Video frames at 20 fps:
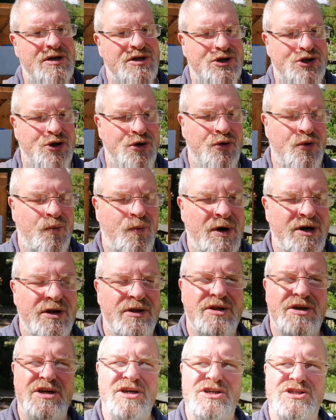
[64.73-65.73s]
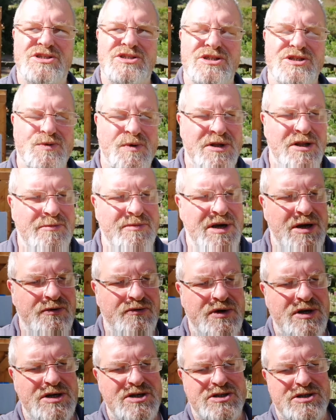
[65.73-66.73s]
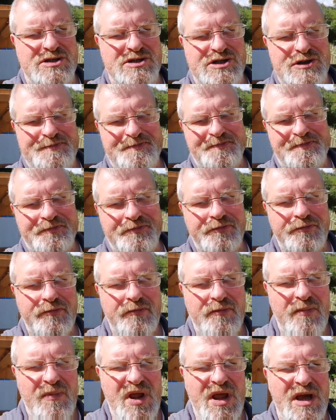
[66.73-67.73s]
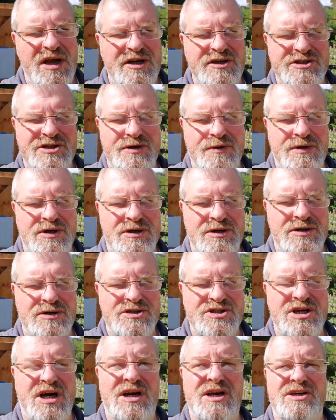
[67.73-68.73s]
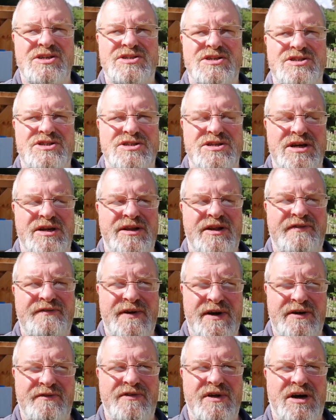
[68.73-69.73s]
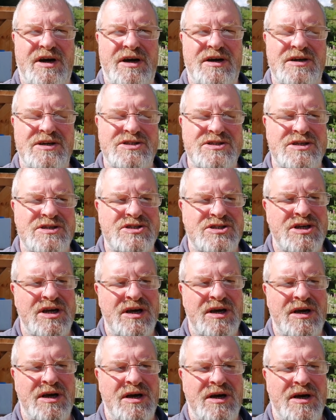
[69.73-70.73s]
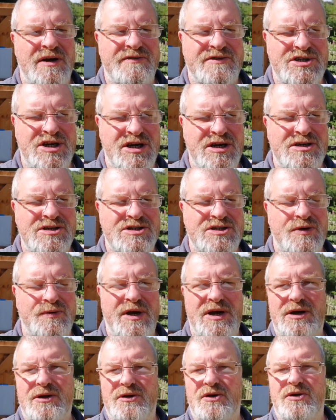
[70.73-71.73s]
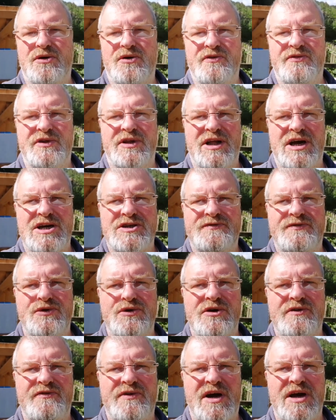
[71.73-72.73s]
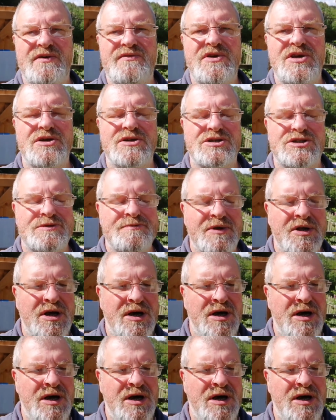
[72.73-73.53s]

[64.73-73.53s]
So one of the main reasons is our sizes and the fit of the harnesses have changed quite a lot over the last 4 or 5 years.